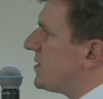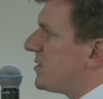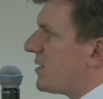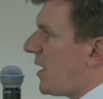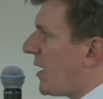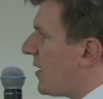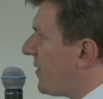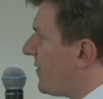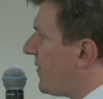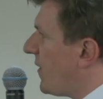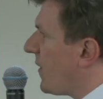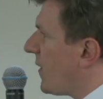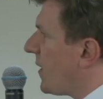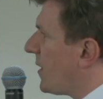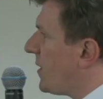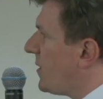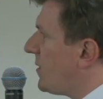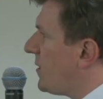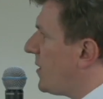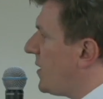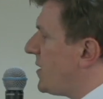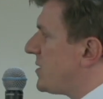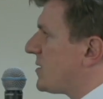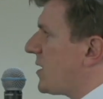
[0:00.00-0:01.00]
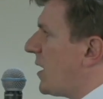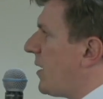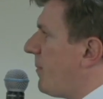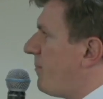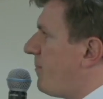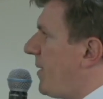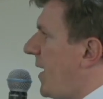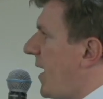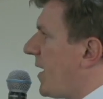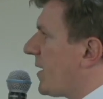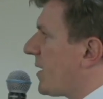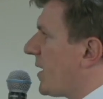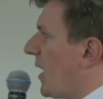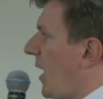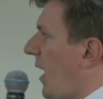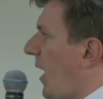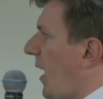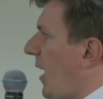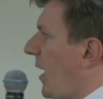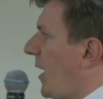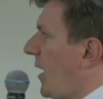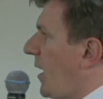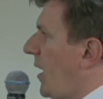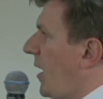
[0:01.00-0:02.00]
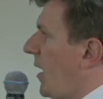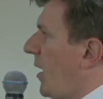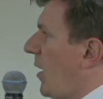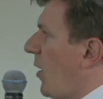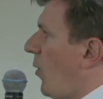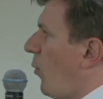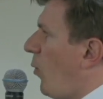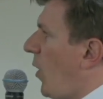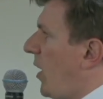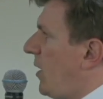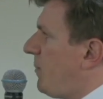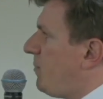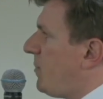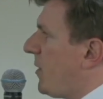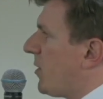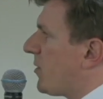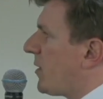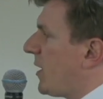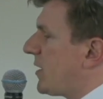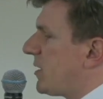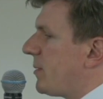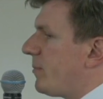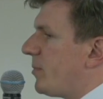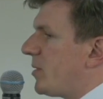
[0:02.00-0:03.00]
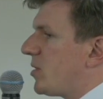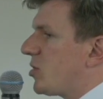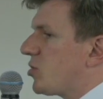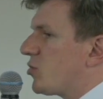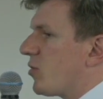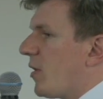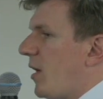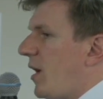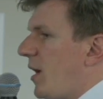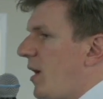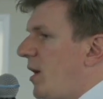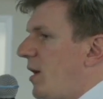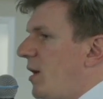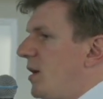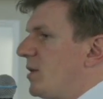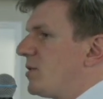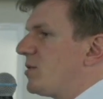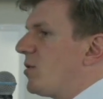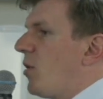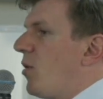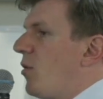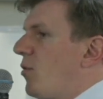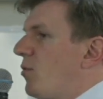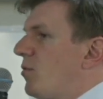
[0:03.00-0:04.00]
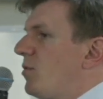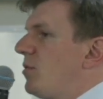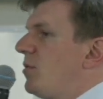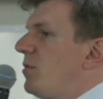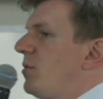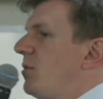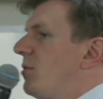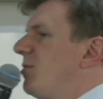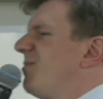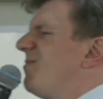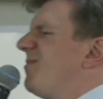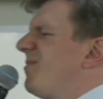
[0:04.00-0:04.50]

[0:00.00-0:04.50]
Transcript: not a villain. He's not a bad guy. Whitebeard had to betray his own.